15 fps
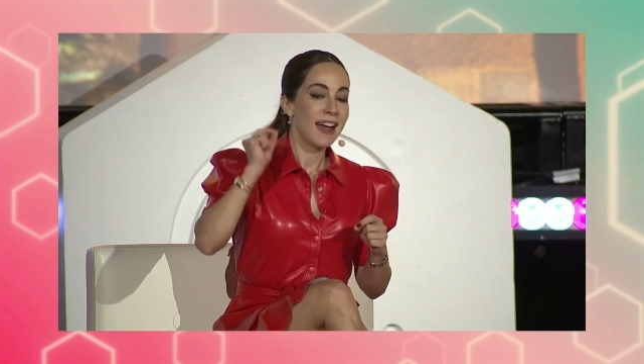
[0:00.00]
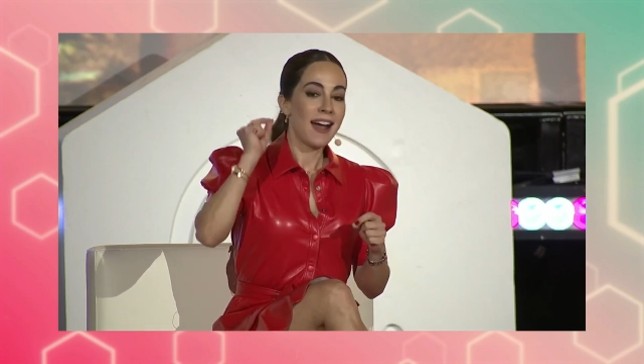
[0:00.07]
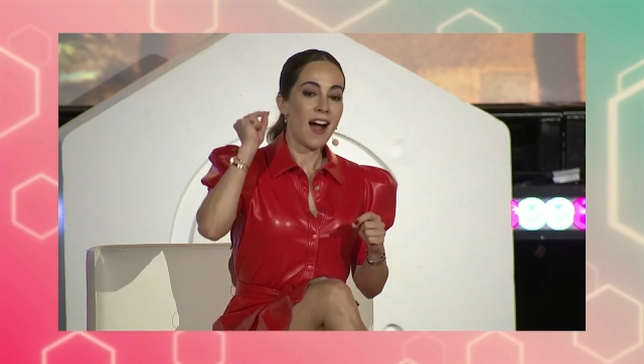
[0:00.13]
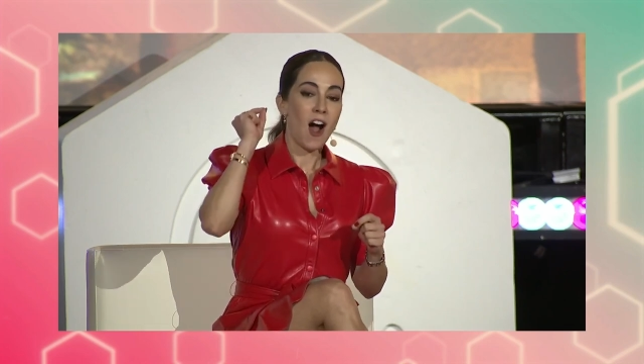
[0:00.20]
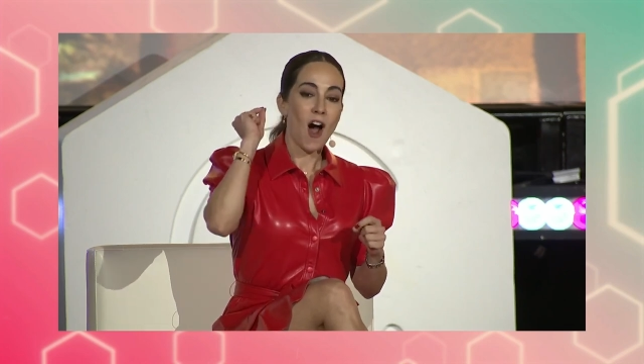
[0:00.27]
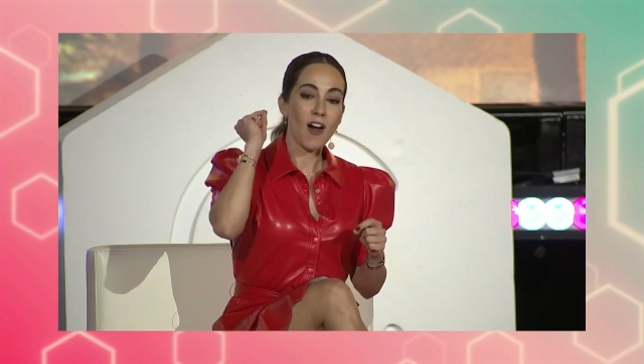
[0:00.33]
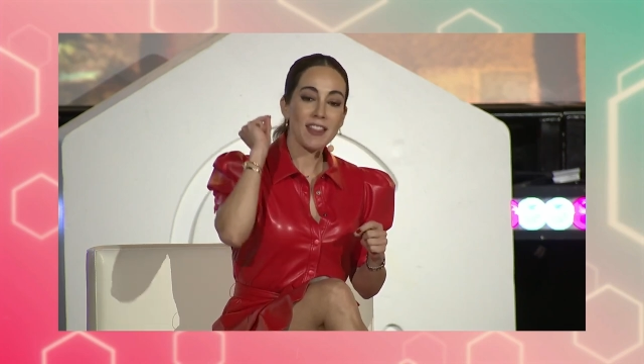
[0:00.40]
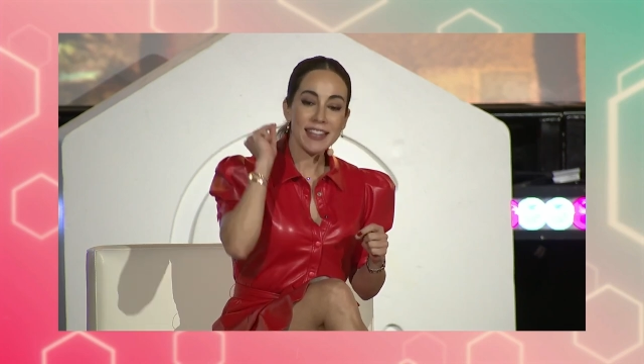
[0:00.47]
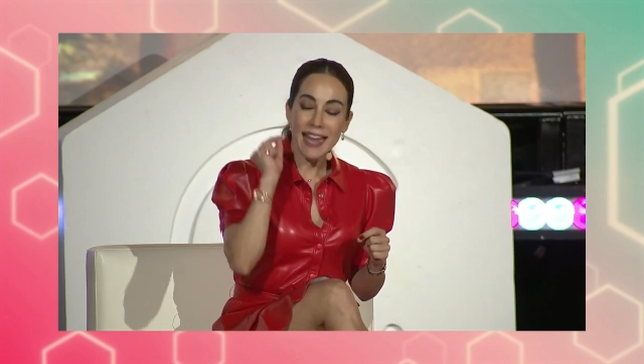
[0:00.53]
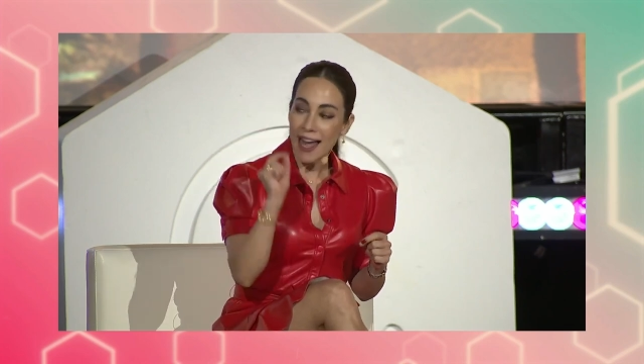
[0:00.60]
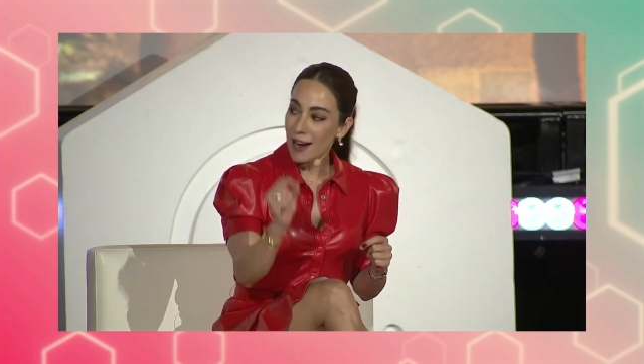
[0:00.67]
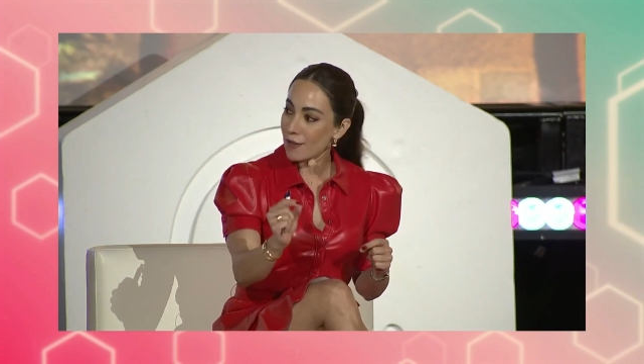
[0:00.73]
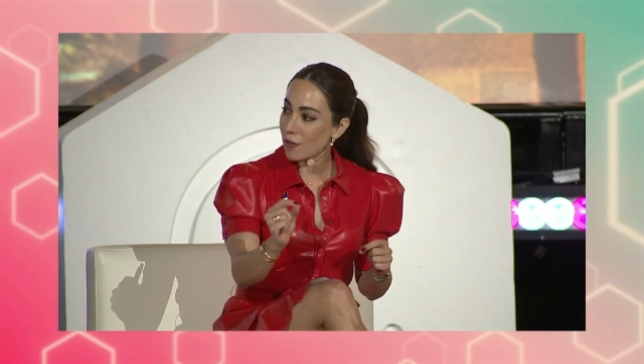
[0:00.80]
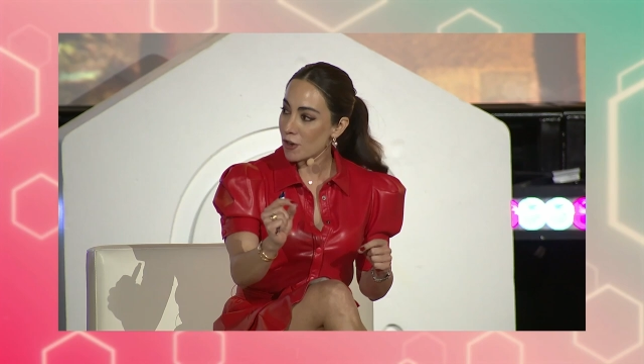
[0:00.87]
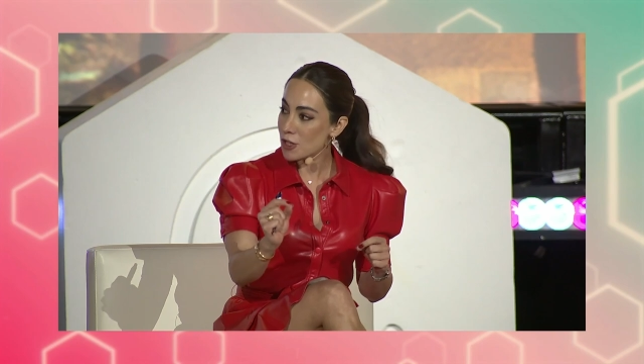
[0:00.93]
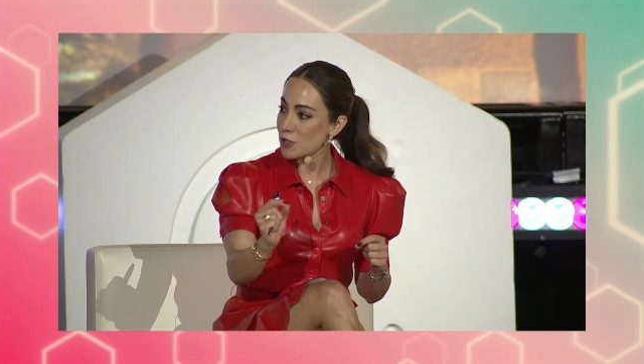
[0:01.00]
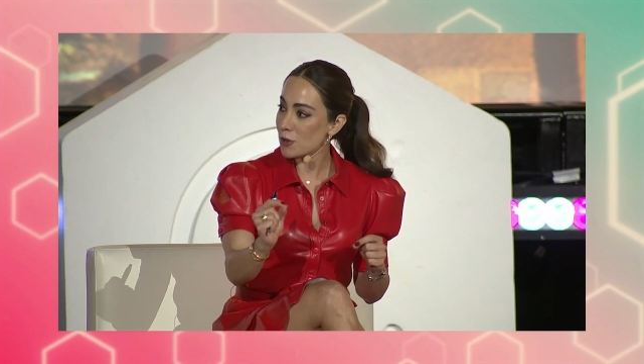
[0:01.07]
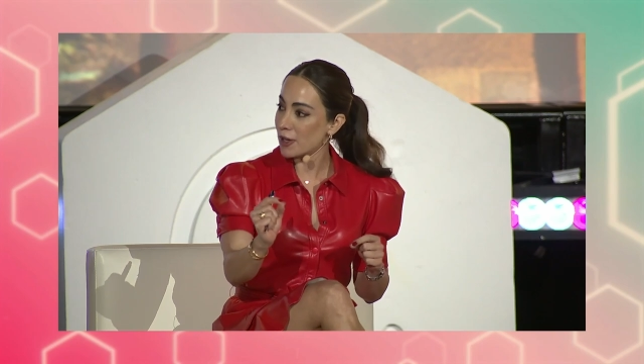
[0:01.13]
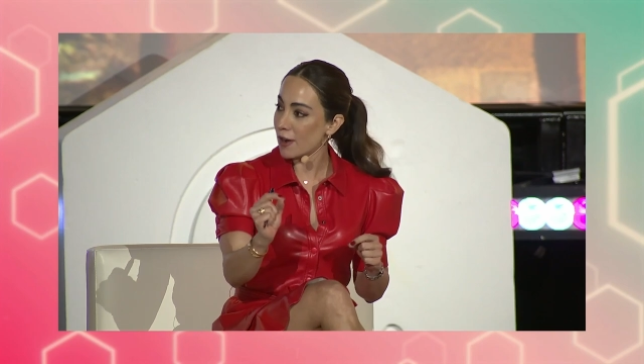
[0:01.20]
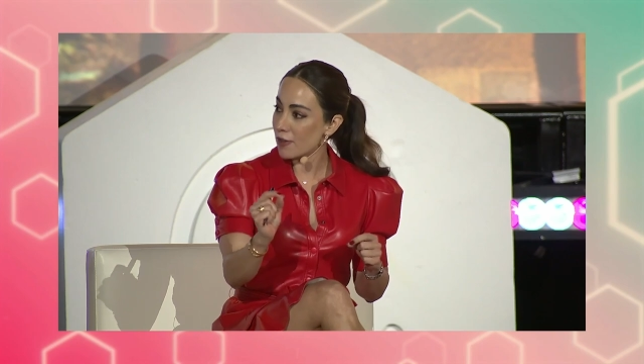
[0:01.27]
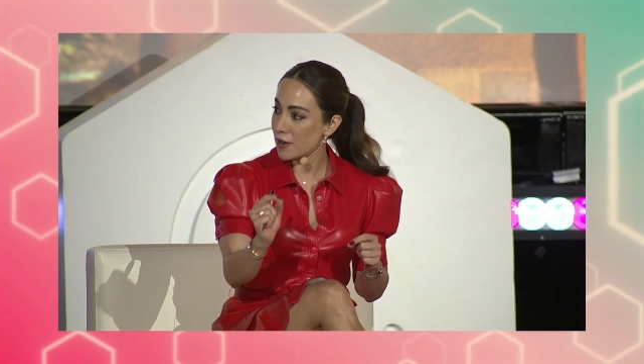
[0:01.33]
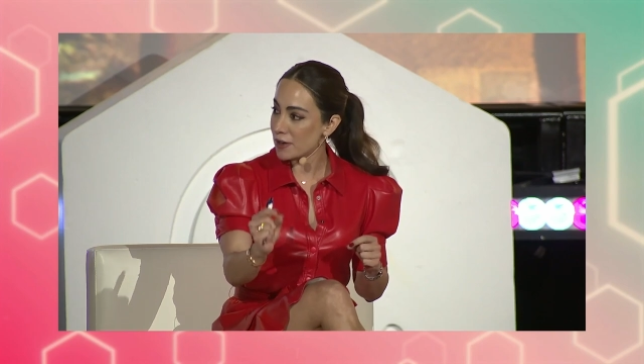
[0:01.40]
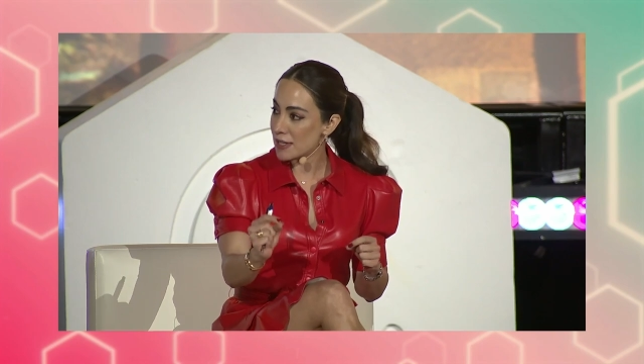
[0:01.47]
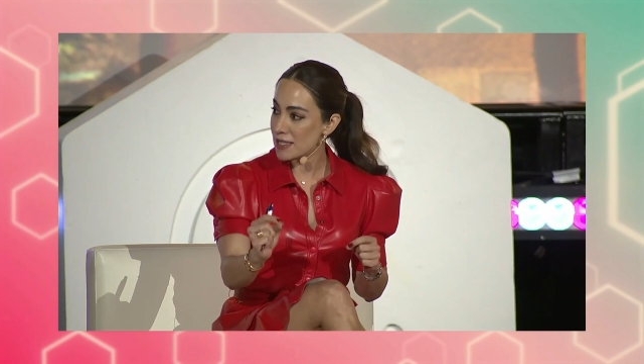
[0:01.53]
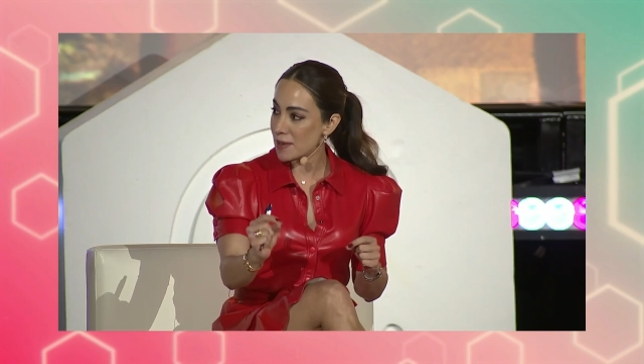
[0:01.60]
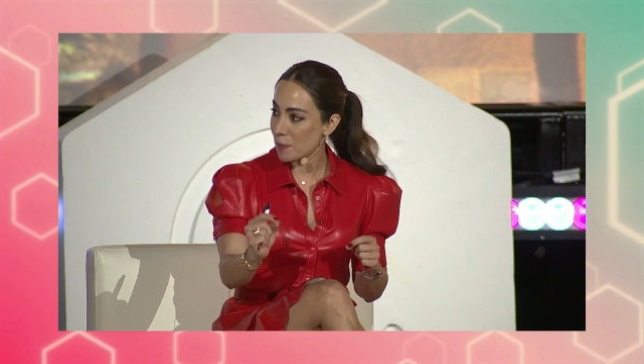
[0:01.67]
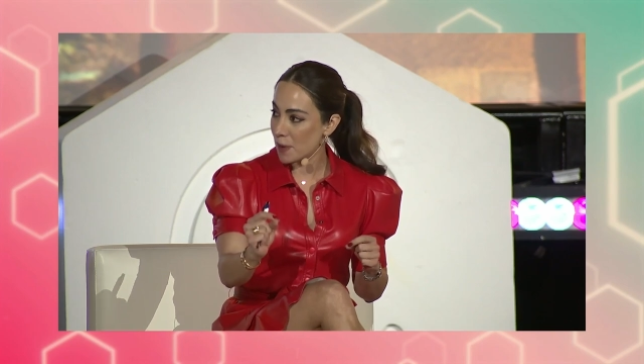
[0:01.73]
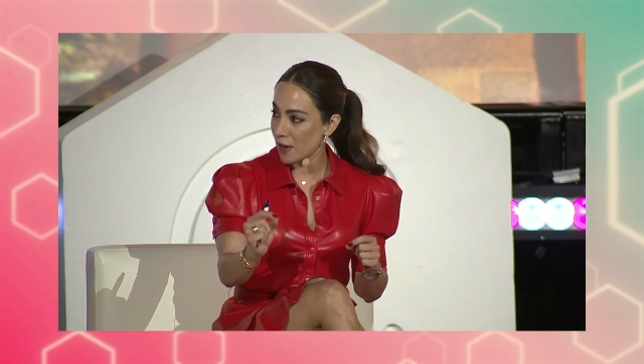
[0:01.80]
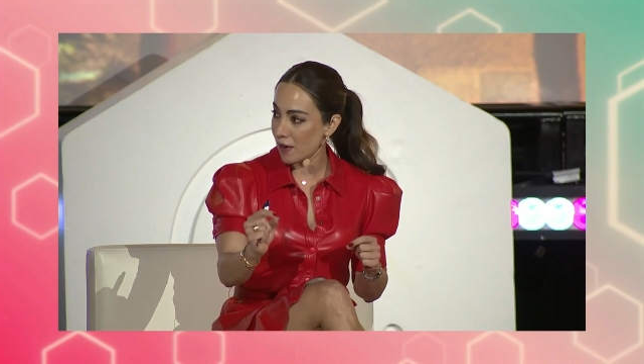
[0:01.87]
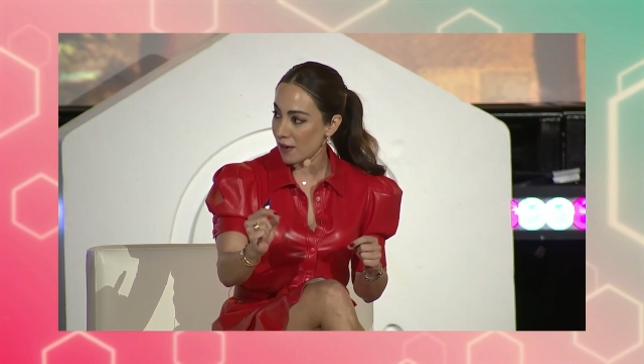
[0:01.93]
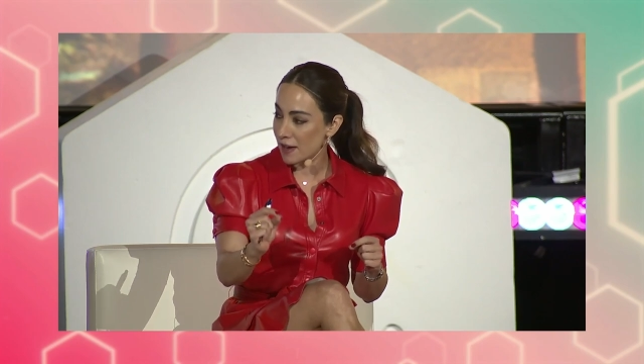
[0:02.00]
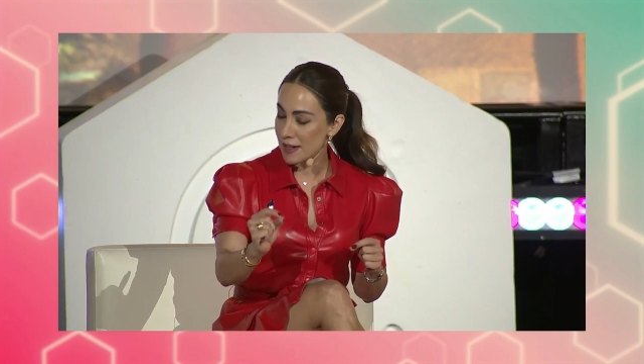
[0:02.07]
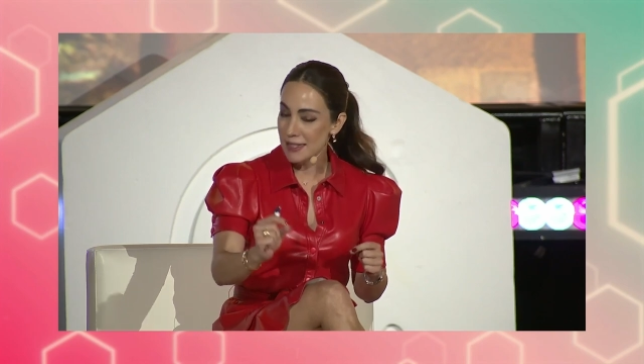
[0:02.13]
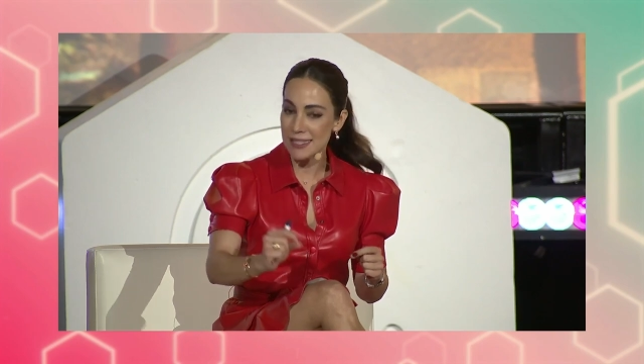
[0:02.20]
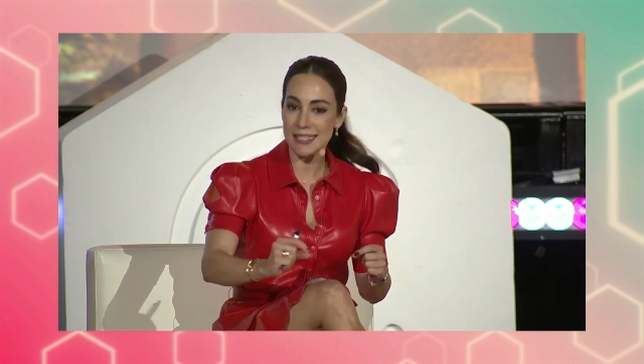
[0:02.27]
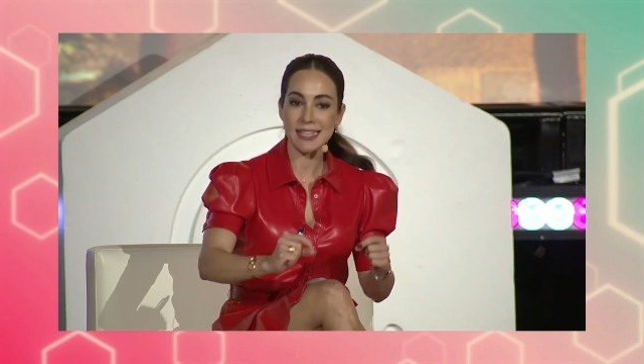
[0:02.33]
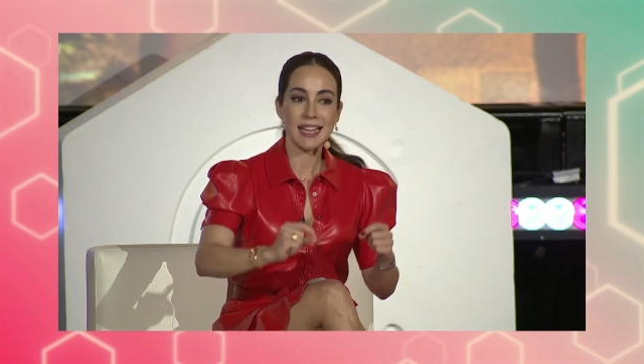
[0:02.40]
on the anniversary of their disappearance.